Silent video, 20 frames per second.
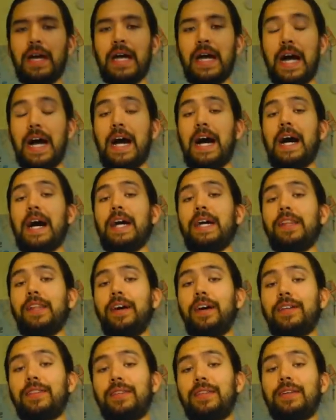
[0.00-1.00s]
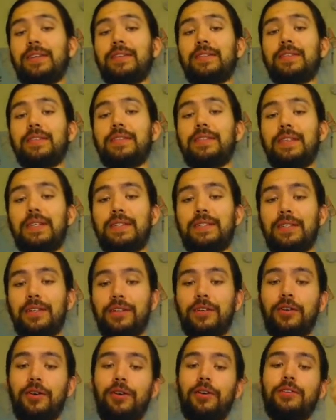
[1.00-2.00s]
I like this because this
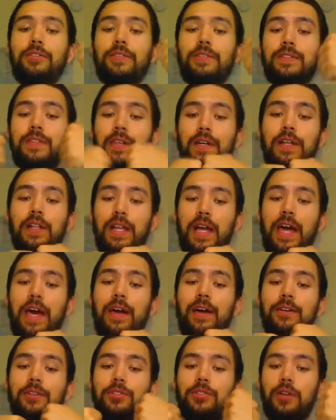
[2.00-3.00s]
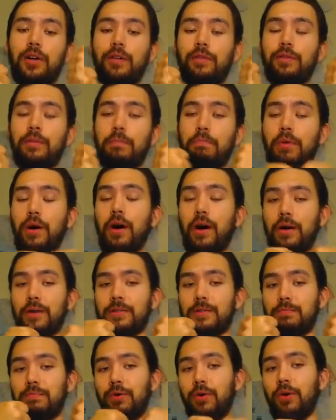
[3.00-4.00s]
encourages the clash of the
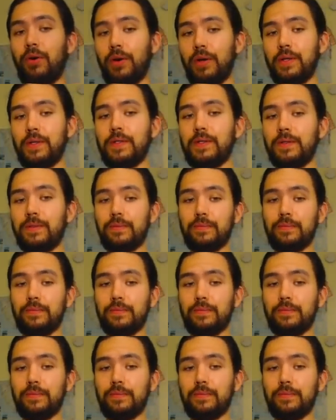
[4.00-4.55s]
boss boys.